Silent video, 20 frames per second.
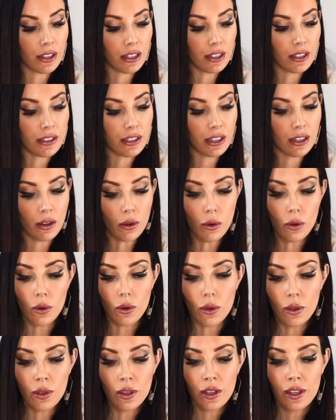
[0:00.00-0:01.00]
energy,
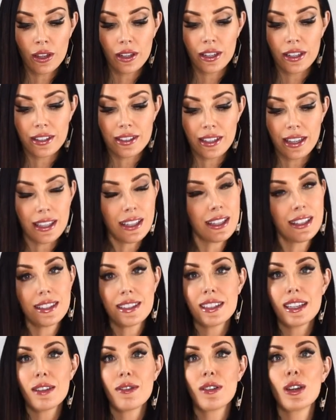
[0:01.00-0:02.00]
or let's say
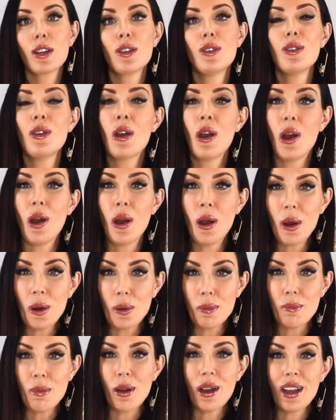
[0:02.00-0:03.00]
conceiving a new
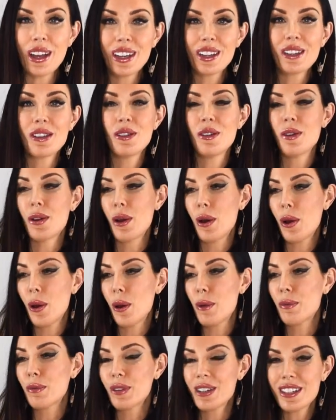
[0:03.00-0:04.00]
home, buying a new
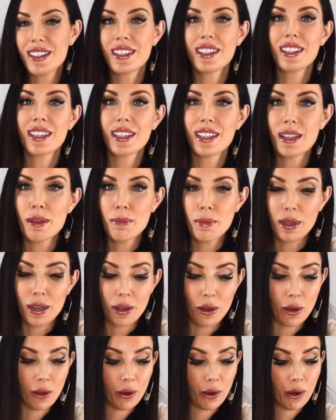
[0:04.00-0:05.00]
home, renting a
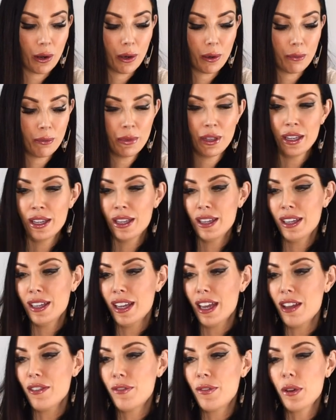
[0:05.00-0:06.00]
better home.
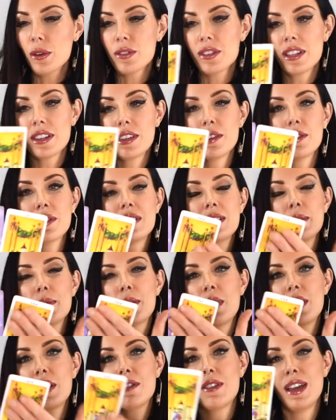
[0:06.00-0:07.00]
It feels like there is some
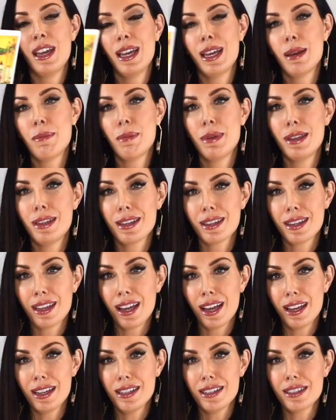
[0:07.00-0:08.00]
kind of happy
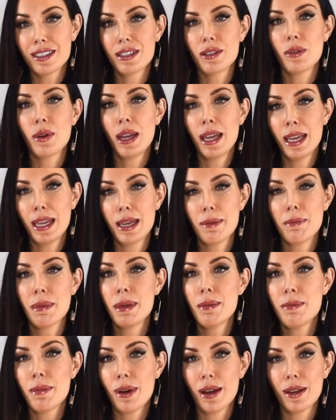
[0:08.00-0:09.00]
occasion or happy
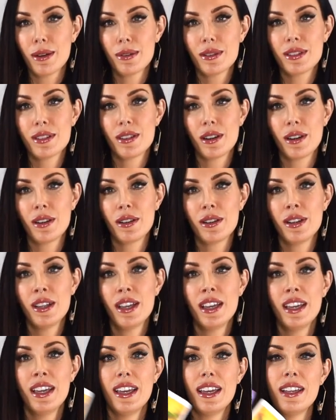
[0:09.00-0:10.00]
milestone
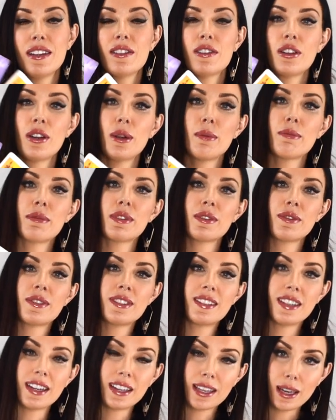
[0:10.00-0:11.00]
in terms of
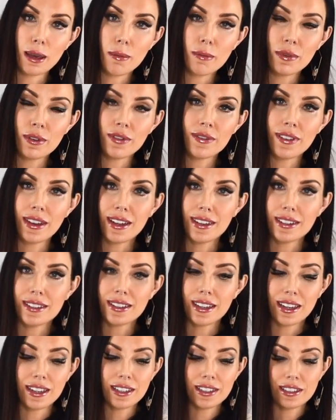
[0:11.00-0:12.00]
setting up your
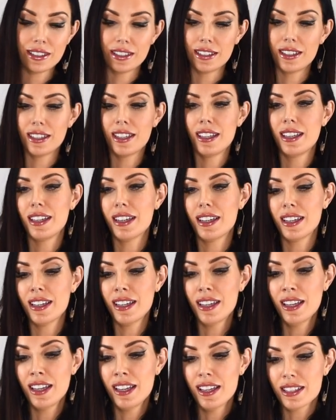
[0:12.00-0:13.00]
foundation here.
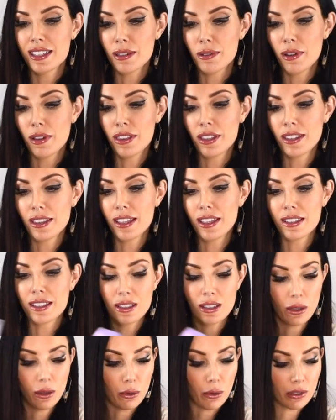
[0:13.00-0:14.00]
So I think
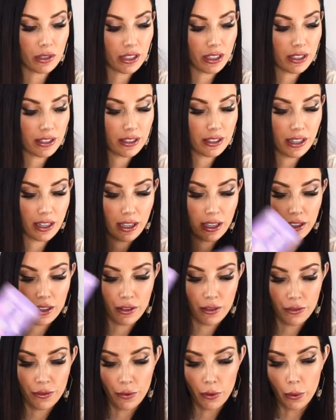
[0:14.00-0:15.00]
that's gorgeous. Now,
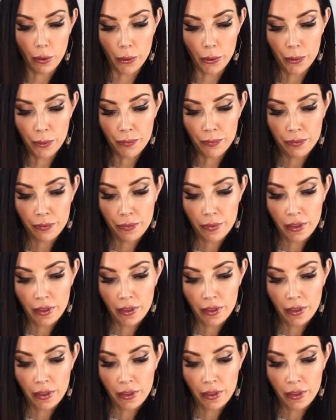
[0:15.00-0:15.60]
the fool